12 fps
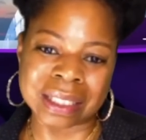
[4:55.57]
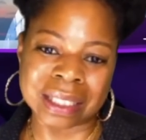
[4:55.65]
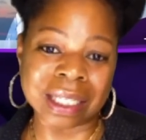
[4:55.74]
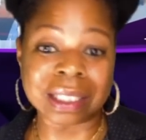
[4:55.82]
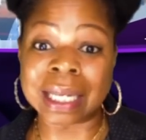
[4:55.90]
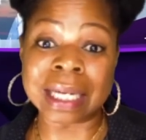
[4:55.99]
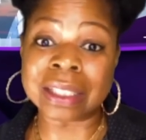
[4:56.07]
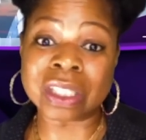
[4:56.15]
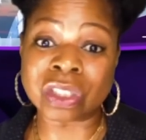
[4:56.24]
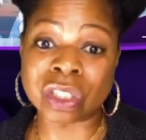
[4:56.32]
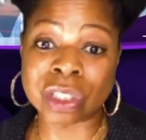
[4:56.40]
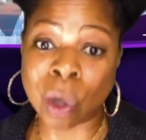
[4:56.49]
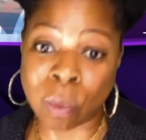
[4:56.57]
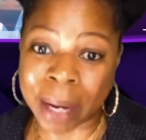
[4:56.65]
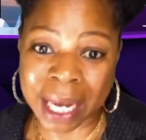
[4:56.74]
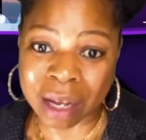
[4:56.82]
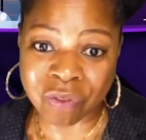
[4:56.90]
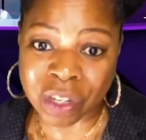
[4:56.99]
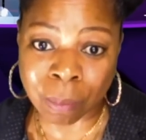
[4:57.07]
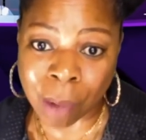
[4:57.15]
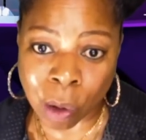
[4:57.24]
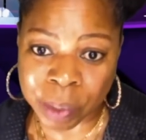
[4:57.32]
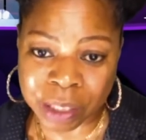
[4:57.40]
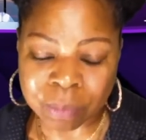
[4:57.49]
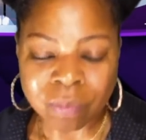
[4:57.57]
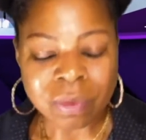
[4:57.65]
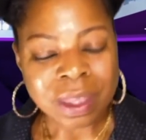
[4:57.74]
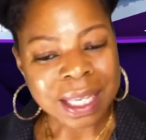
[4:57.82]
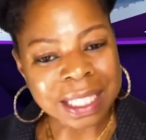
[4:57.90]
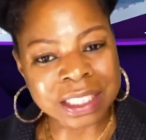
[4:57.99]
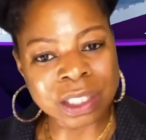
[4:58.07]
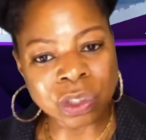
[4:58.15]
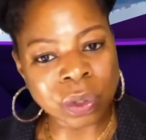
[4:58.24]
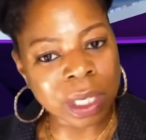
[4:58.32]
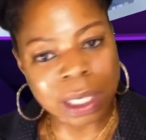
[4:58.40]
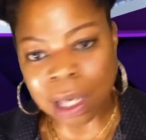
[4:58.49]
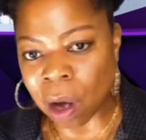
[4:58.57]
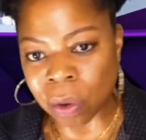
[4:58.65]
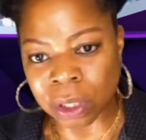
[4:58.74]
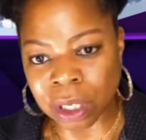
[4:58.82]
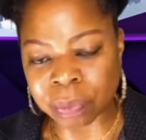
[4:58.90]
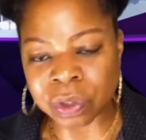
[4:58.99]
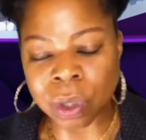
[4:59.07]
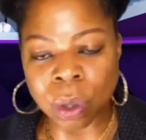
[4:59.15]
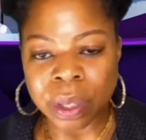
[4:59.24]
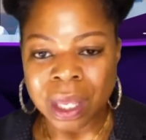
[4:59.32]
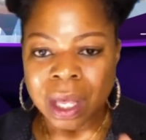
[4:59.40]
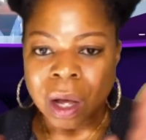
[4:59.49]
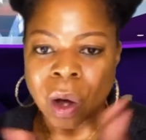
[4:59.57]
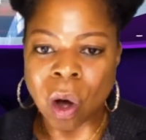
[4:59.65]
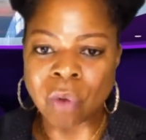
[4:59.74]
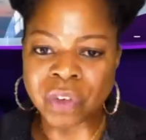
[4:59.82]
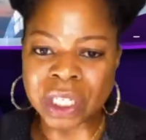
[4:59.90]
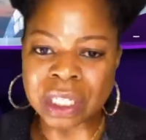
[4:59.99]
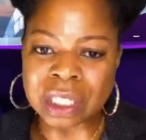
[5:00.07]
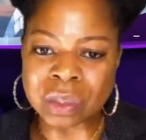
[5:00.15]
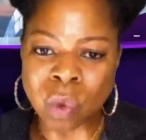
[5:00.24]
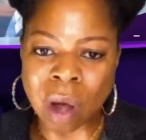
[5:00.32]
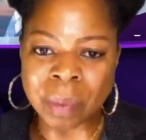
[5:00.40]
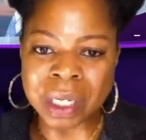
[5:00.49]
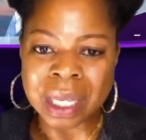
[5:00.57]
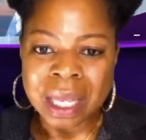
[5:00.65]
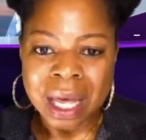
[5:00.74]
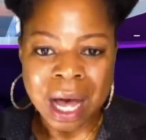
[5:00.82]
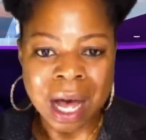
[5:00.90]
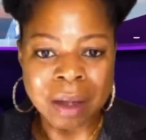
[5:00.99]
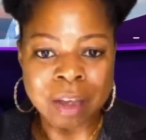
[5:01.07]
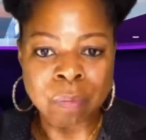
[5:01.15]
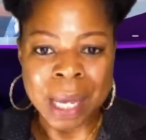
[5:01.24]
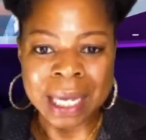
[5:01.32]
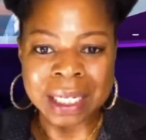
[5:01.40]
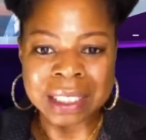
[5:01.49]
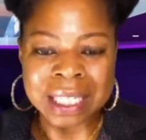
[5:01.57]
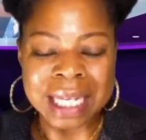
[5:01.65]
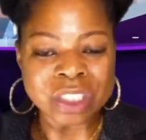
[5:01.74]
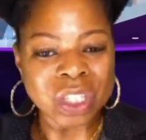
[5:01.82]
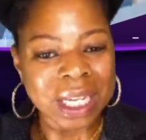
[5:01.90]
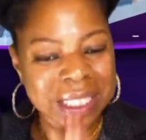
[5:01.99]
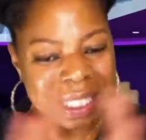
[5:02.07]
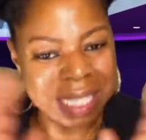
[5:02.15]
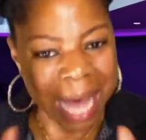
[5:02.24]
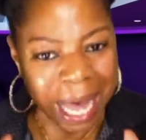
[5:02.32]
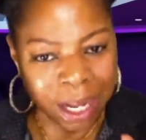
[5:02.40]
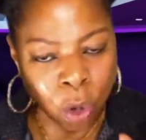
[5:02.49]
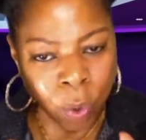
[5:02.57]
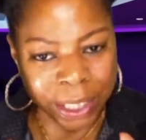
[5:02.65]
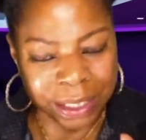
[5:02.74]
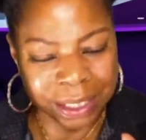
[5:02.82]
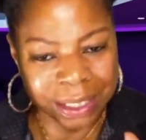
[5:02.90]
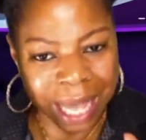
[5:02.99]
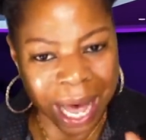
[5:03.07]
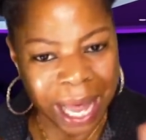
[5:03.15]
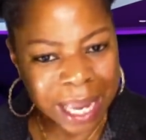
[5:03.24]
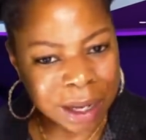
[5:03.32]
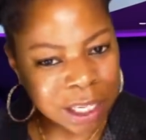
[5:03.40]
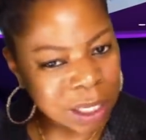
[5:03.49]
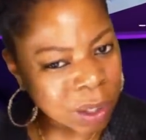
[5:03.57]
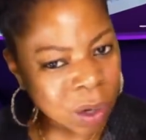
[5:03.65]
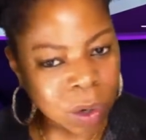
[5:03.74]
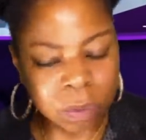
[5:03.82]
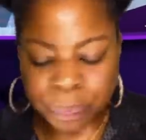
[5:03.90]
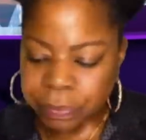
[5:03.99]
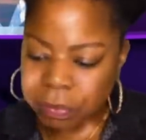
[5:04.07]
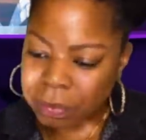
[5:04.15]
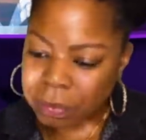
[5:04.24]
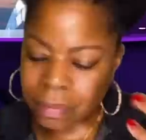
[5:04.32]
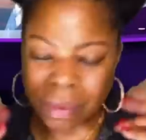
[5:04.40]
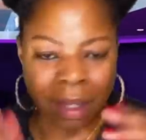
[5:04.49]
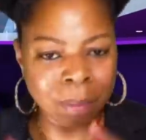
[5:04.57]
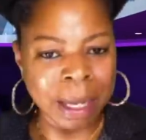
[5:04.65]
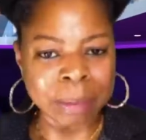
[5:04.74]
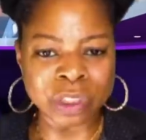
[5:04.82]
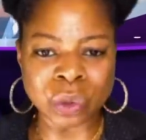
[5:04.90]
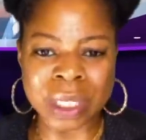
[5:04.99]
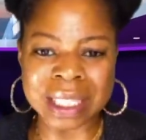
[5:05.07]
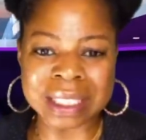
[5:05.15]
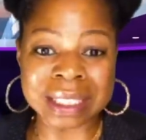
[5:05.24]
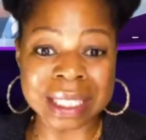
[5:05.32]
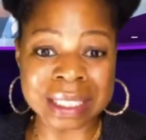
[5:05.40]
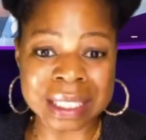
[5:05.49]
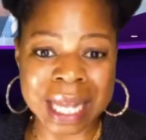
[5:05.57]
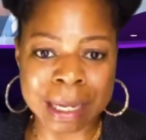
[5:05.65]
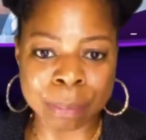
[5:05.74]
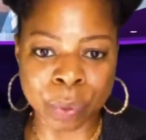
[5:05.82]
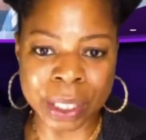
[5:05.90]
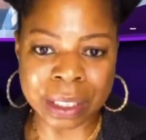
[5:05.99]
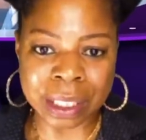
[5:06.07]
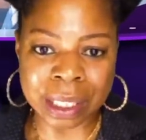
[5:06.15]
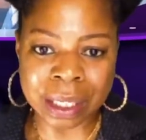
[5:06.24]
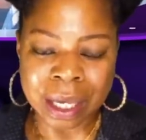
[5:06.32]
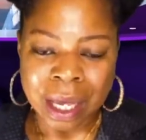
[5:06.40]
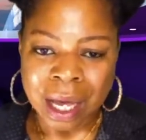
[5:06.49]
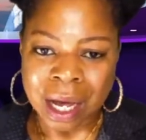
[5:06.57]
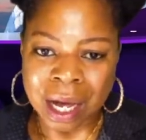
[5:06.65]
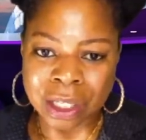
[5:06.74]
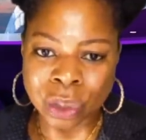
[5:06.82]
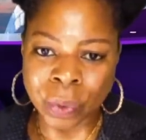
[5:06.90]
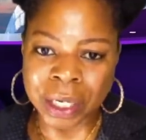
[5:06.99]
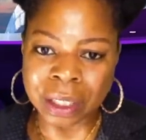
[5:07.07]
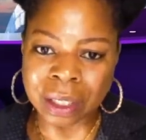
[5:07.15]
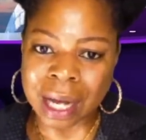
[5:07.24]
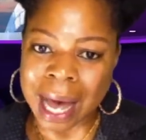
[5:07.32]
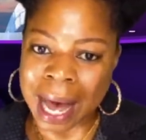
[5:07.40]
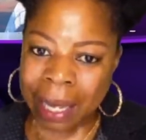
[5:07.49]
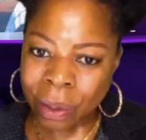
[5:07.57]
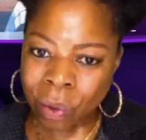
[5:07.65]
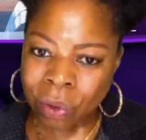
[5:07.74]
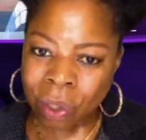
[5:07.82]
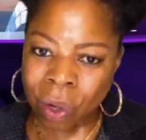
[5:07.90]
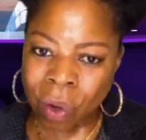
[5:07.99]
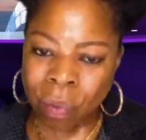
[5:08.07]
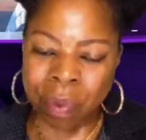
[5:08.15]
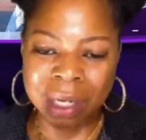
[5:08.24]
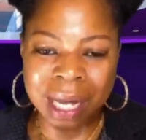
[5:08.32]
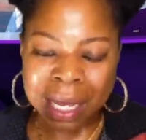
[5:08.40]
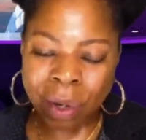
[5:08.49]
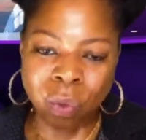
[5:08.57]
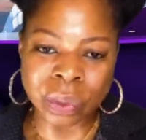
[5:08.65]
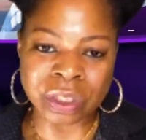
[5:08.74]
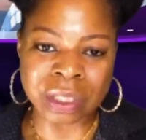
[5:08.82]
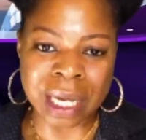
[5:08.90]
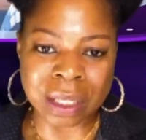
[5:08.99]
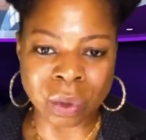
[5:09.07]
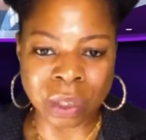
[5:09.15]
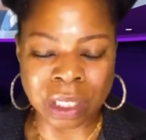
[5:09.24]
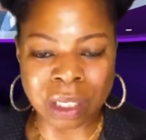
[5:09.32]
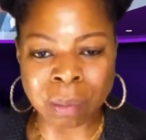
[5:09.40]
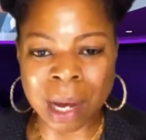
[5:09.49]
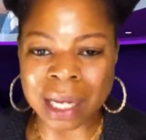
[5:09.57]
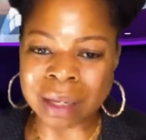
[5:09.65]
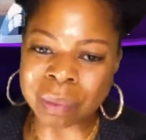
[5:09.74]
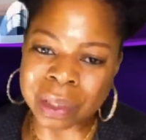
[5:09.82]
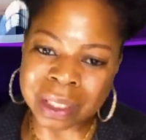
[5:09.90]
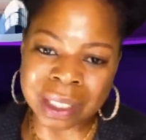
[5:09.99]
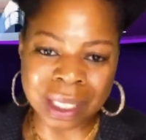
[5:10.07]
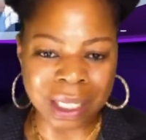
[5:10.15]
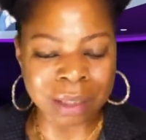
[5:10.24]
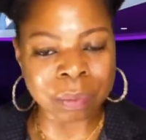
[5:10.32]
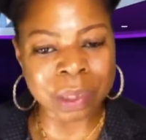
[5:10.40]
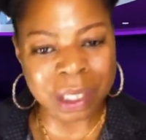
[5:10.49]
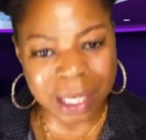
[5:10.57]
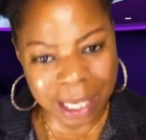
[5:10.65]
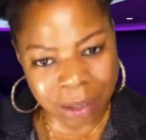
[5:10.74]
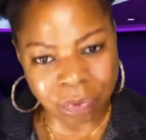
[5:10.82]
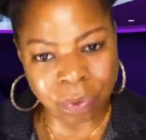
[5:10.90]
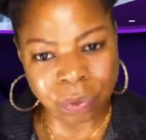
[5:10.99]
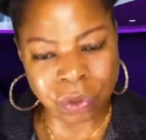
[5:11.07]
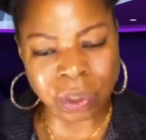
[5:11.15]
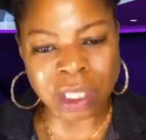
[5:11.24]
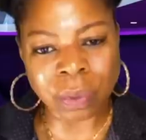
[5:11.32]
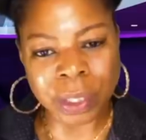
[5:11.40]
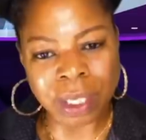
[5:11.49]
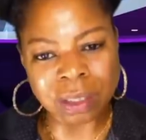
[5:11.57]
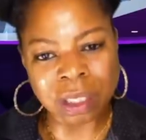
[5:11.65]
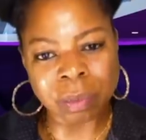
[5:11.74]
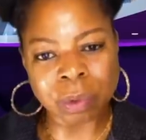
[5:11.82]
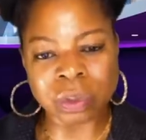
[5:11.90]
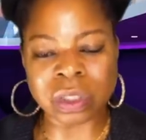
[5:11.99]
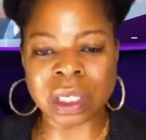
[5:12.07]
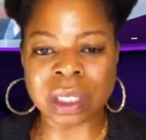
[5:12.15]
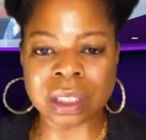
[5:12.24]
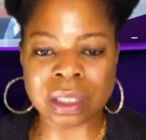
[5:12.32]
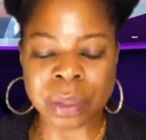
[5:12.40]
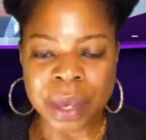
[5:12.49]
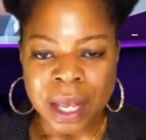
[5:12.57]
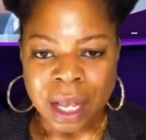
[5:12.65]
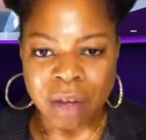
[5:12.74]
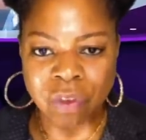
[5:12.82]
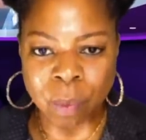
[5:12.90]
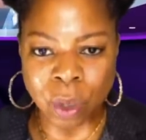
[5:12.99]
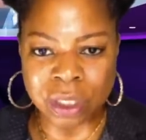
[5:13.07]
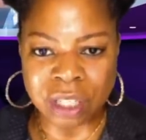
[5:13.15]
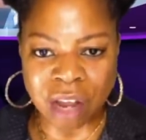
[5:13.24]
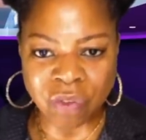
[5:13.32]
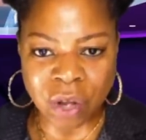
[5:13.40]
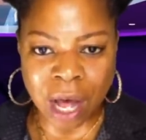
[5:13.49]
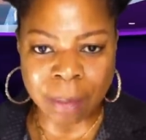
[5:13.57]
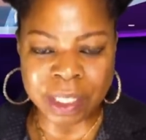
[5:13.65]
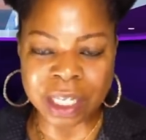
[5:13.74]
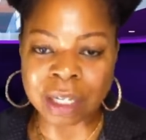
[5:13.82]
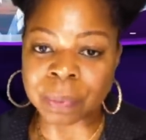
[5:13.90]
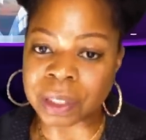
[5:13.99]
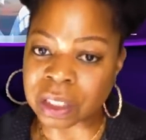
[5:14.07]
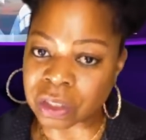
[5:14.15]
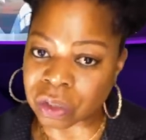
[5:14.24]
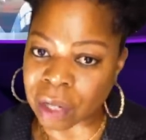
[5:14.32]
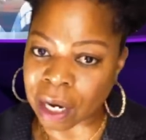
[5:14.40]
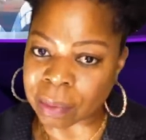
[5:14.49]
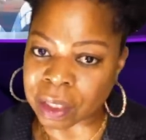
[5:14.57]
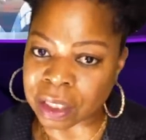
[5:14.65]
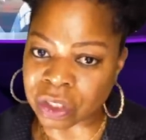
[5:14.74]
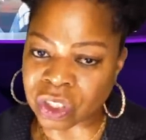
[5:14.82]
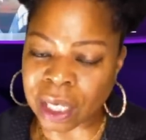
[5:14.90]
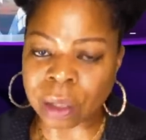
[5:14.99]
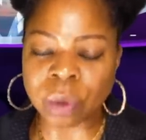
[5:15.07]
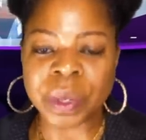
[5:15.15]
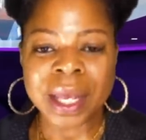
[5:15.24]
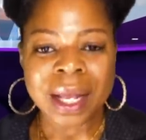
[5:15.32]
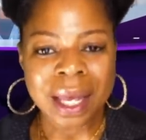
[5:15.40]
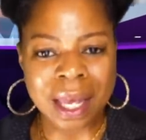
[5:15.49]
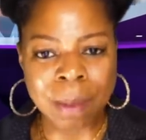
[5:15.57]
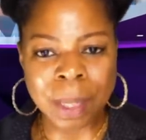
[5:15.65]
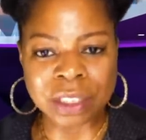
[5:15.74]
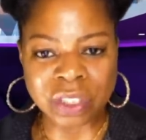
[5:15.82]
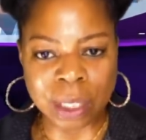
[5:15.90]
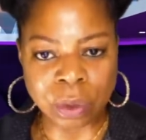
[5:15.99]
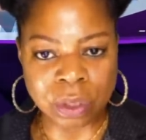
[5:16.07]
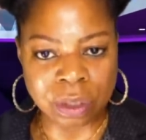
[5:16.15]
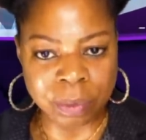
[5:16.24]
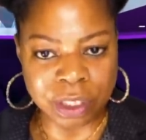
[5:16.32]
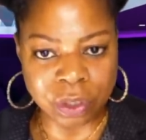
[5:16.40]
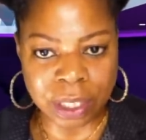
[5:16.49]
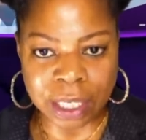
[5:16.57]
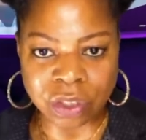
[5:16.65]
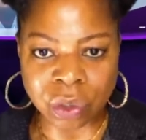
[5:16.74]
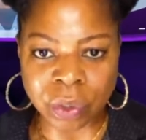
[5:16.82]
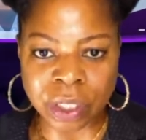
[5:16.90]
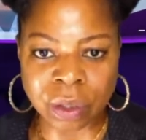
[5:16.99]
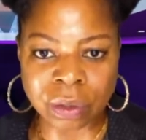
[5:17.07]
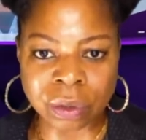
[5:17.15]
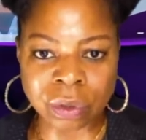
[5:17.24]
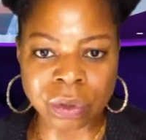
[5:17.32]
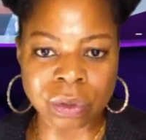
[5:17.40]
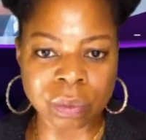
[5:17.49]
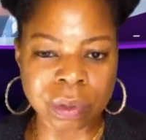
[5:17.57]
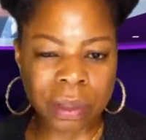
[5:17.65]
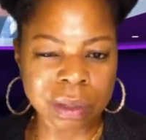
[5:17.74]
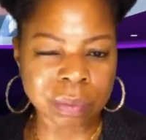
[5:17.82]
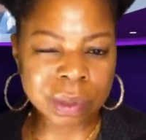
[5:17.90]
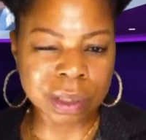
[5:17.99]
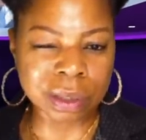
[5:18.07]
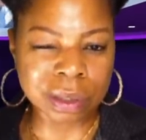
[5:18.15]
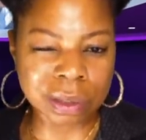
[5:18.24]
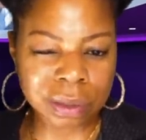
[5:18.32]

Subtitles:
They just your man for the moment until you get caught up. So Hopefully this woman in Bangladesh is not going to die, you know. Maybe she'll get a sentence like Brittany Griner. I don't know, but I don't wish death on anybody. But again, be careful. So anyway, y'all tell me what you think of this. And for more insightful commentary, please subscribe to this channel and my channel, The Demetra Kaye Show, here on YouTube. Peace.